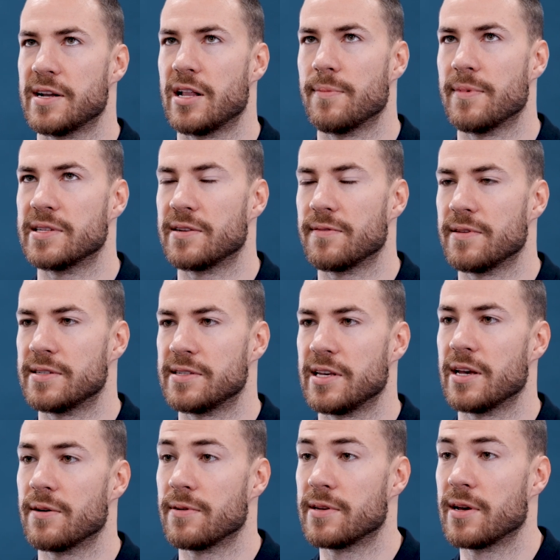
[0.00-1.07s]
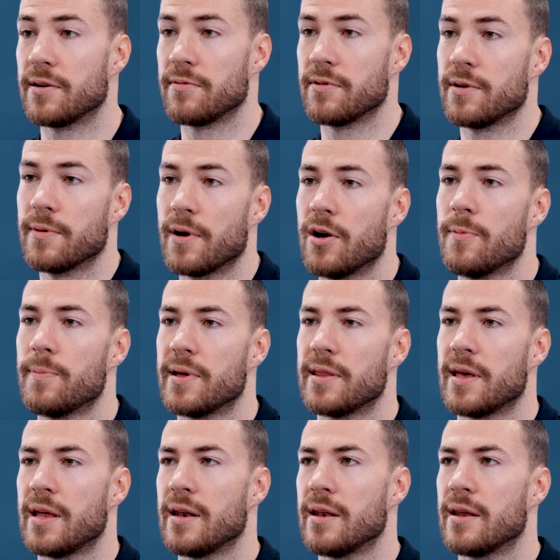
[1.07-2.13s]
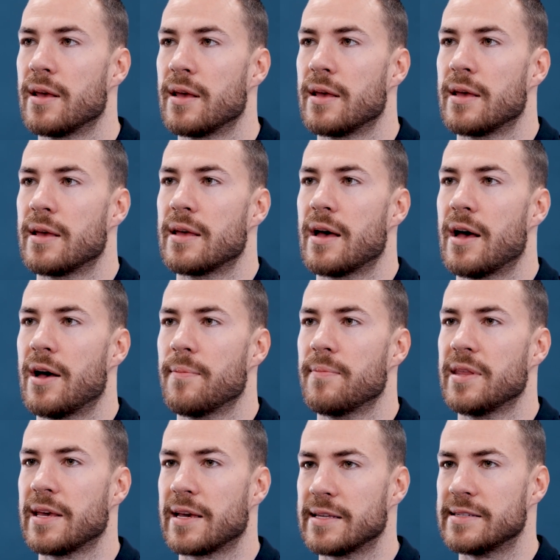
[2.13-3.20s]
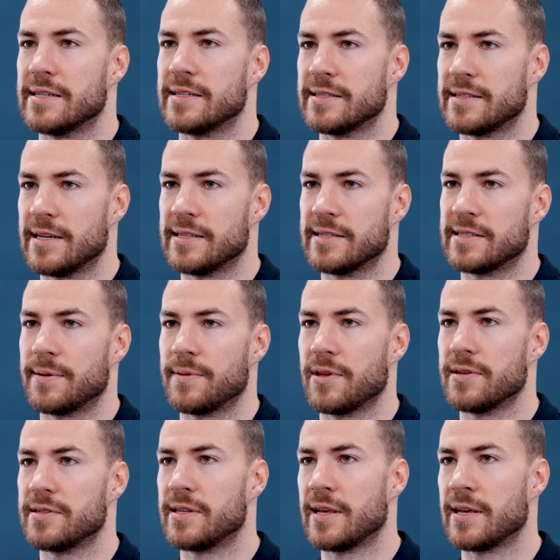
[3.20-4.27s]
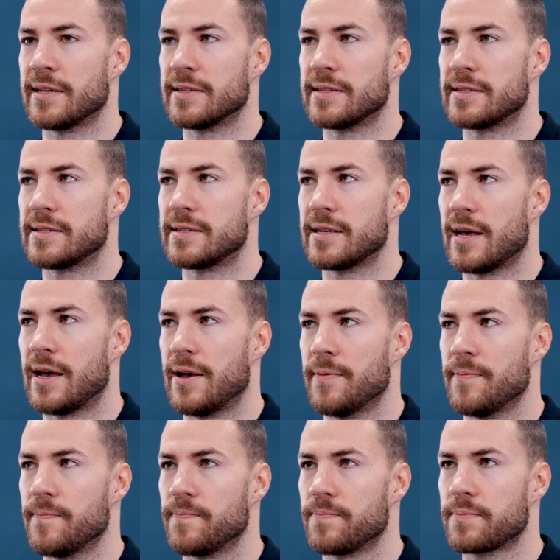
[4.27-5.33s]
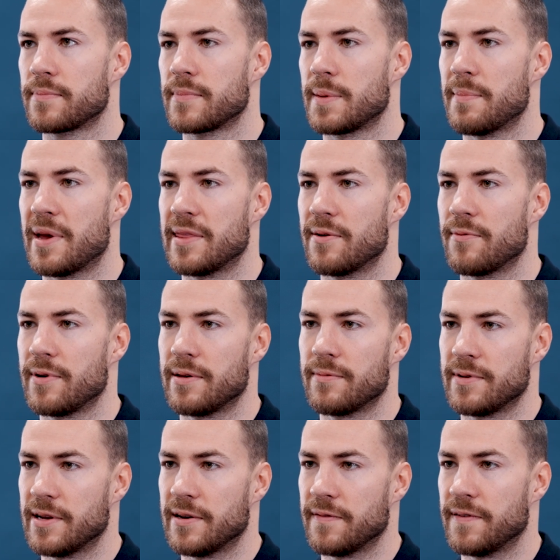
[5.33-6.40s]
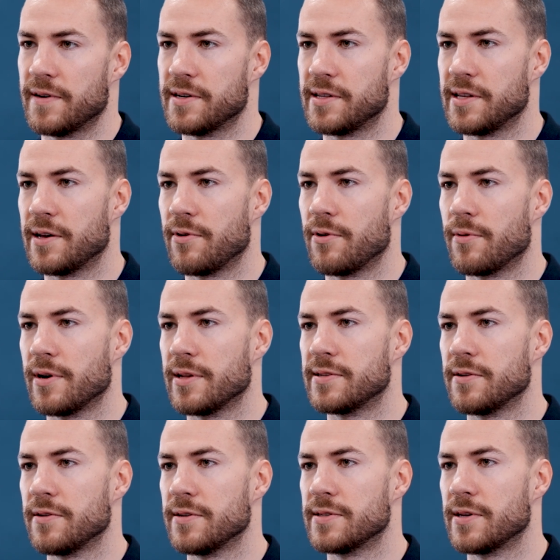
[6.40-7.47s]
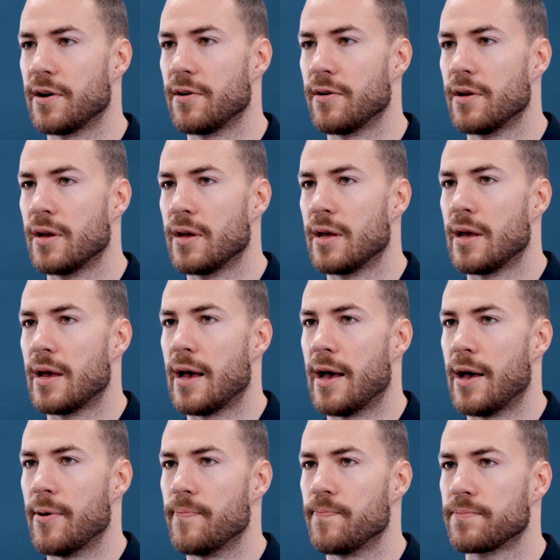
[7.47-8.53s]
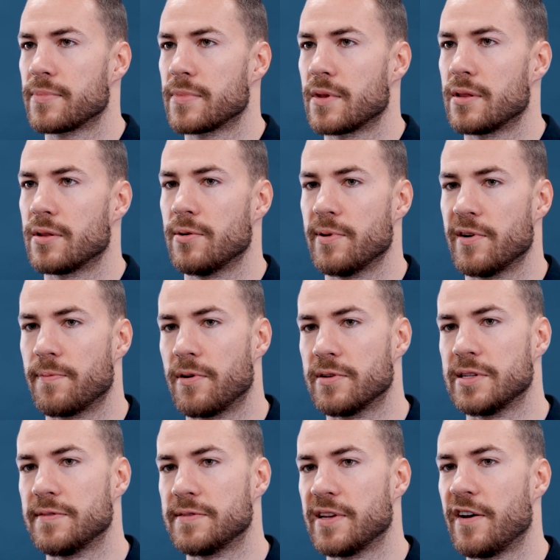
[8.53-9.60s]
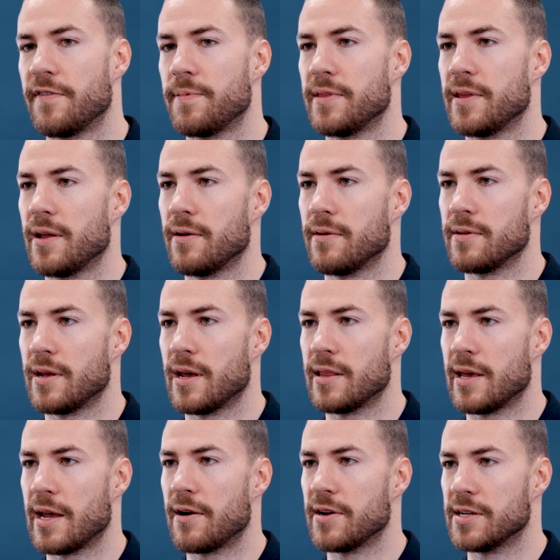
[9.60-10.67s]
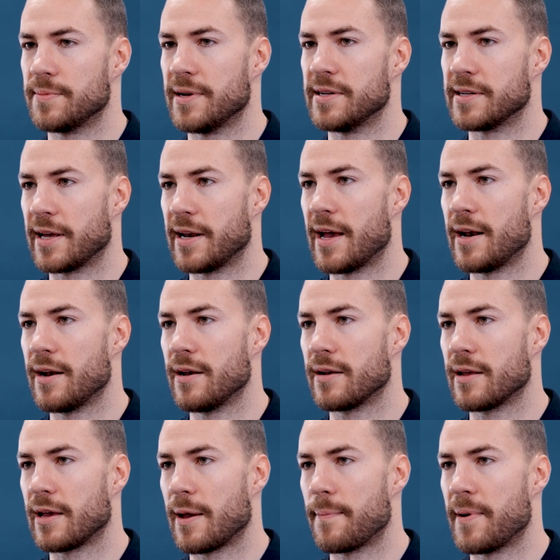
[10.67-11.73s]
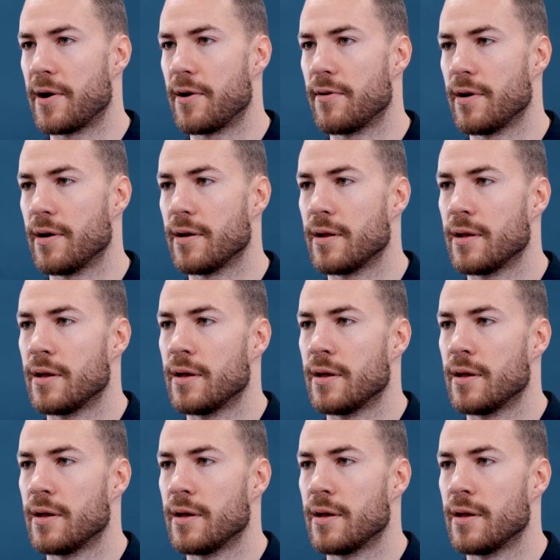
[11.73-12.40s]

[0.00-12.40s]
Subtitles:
elements of this year we'd done really well, but then the inconsistencies in some of those things meant that we didn't finish the year we wanted to. So a little bit of positive stuff, but then yeah, the areas we need to get out and get better. And